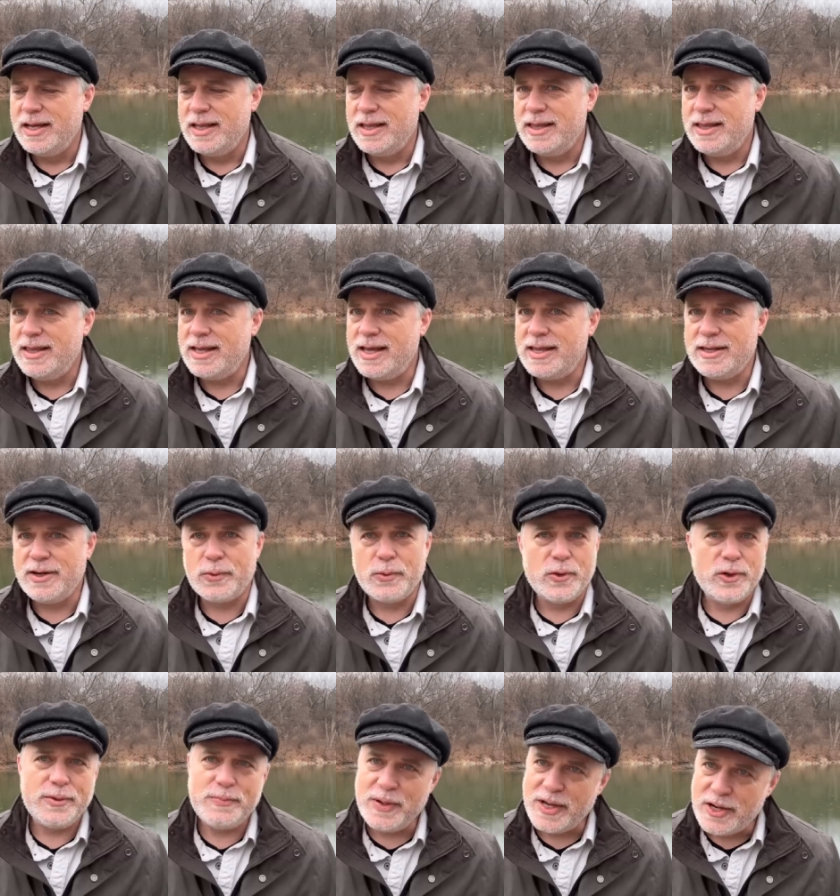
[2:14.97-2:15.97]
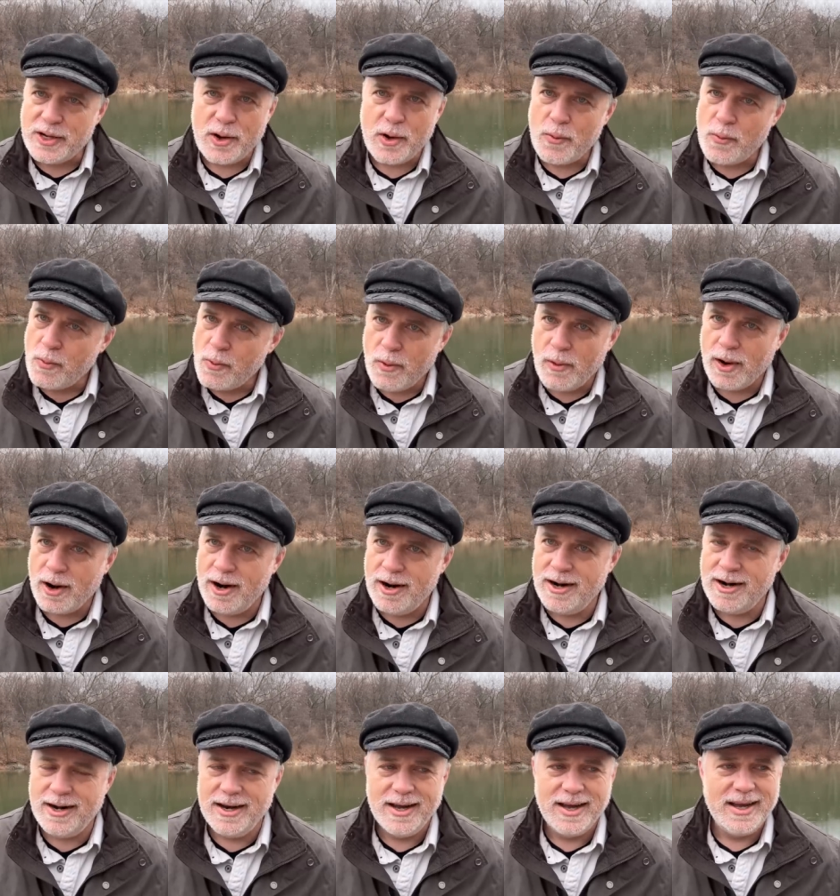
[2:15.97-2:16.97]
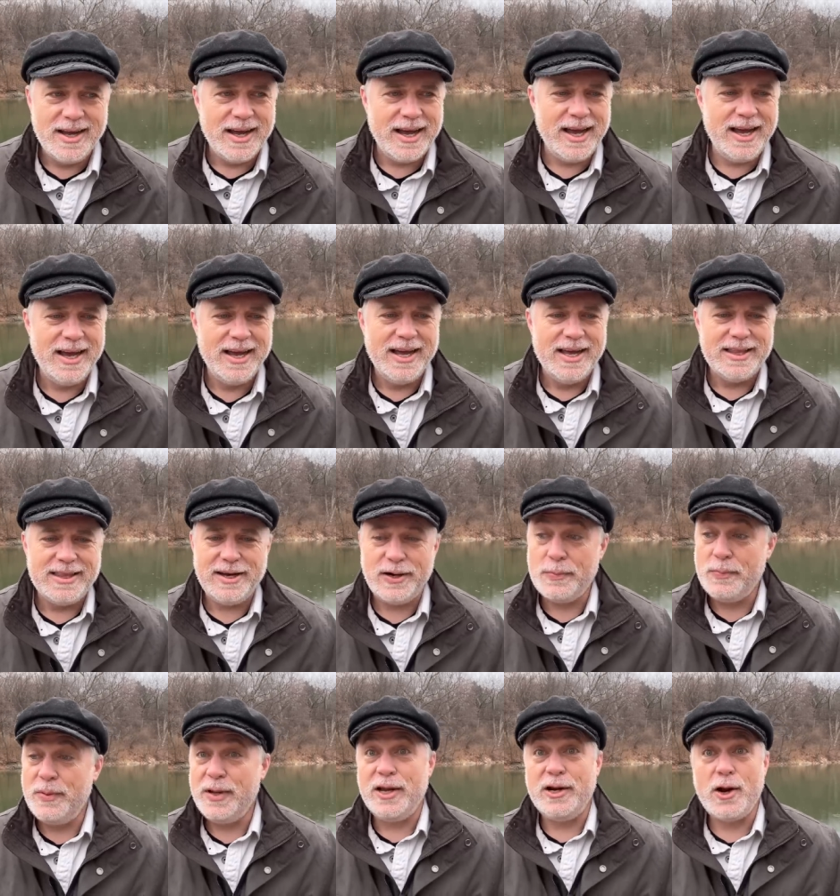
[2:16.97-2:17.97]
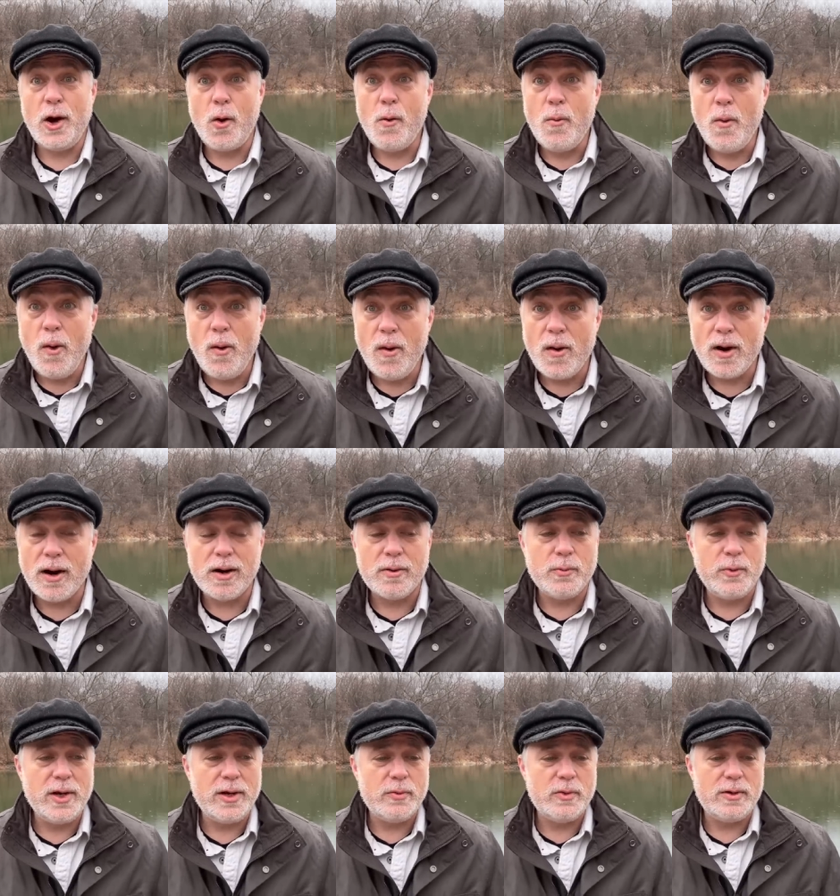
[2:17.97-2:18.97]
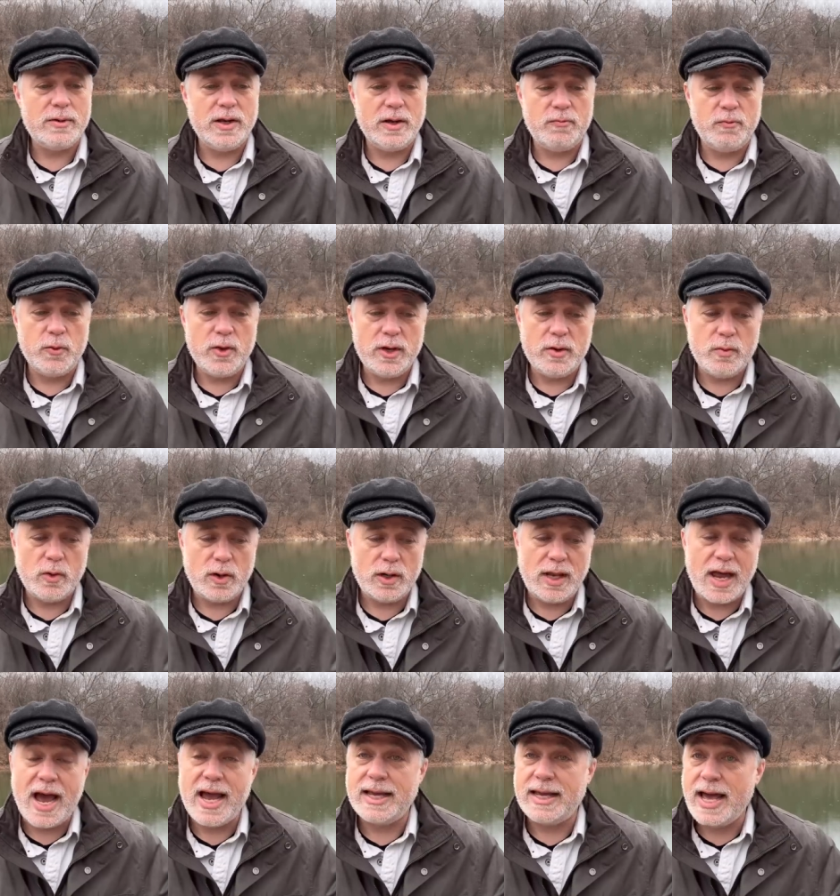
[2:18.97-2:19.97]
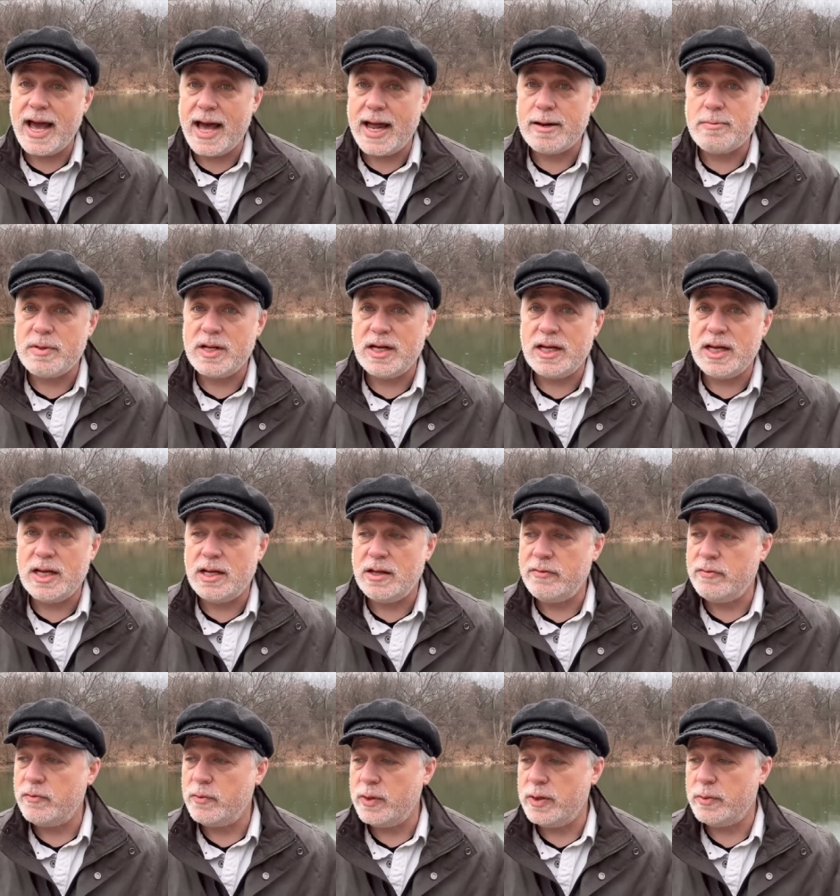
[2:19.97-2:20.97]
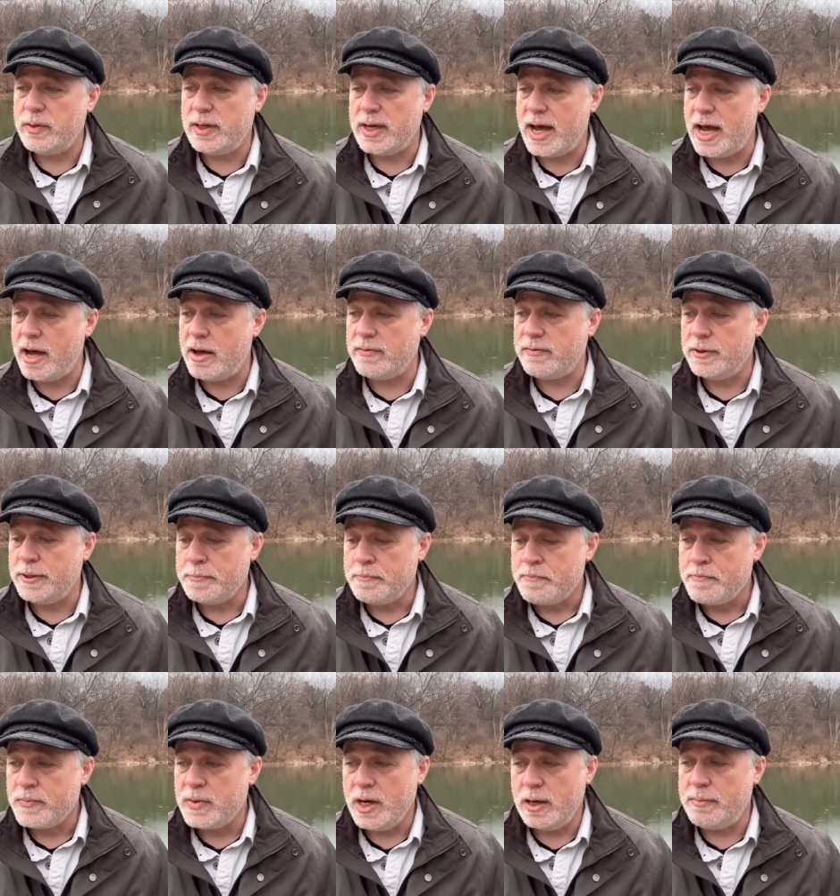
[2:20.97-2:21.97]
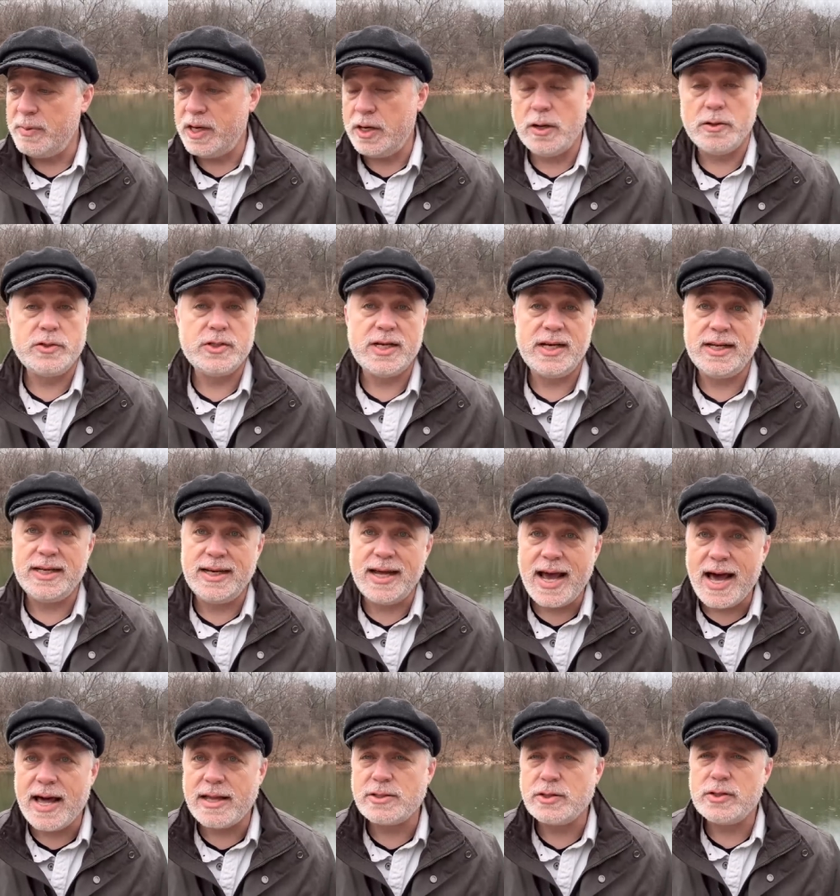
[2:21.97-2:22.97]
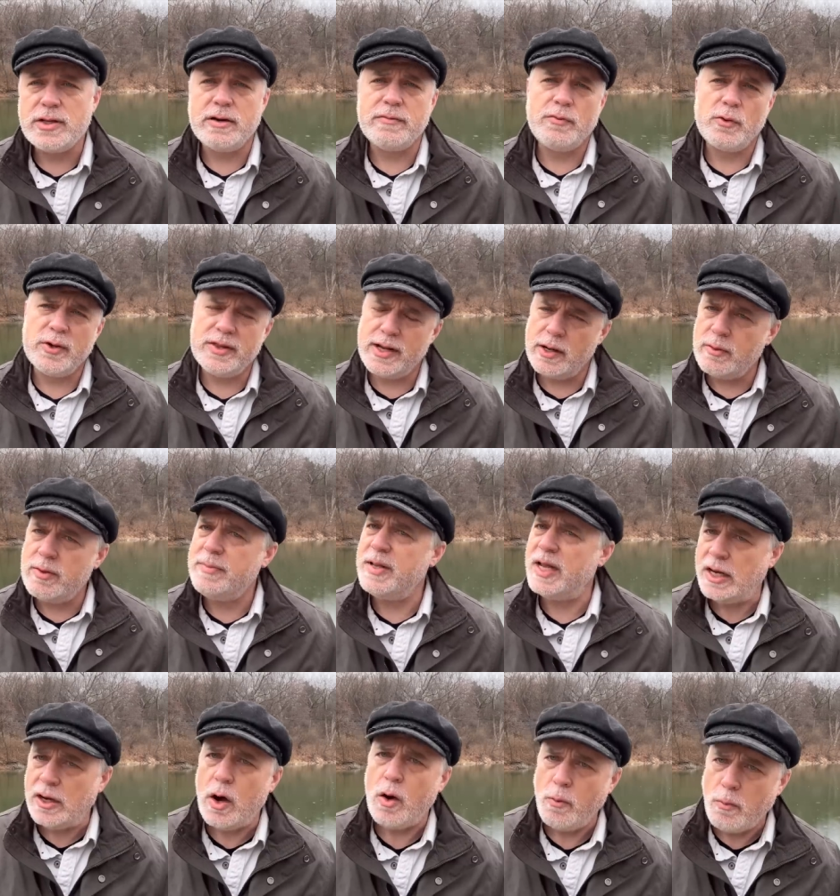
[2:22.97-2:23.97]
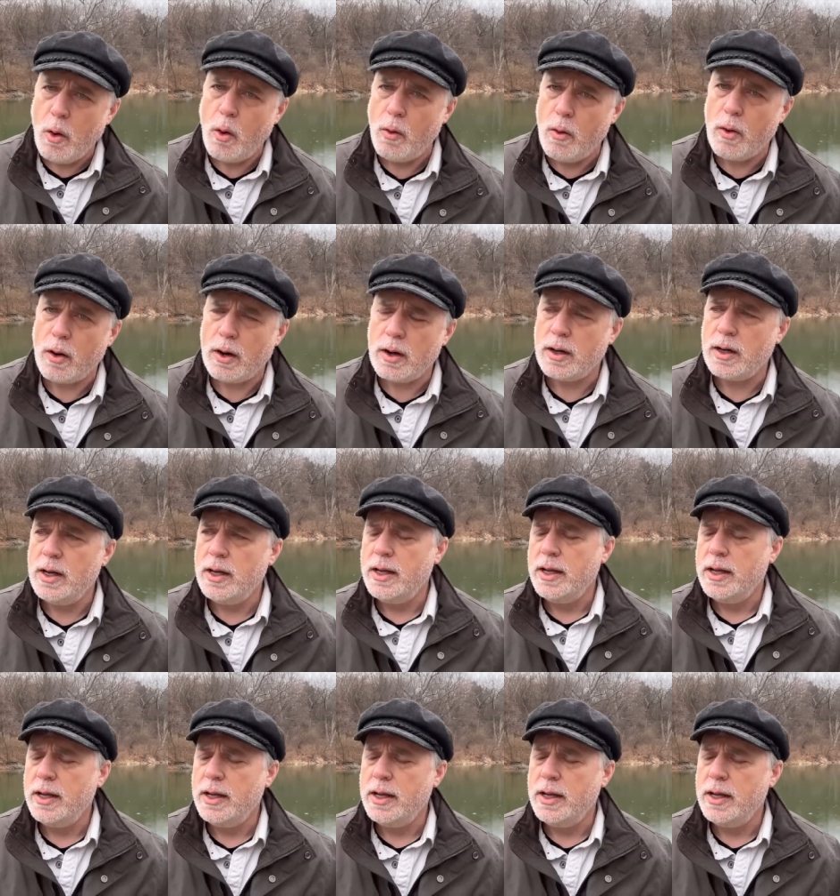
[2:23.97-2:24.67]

then there would be no war. There'd be no war. We would, if we were like Adam and Eve, we would have, there'd be no sin and death. So therefore there would be no war.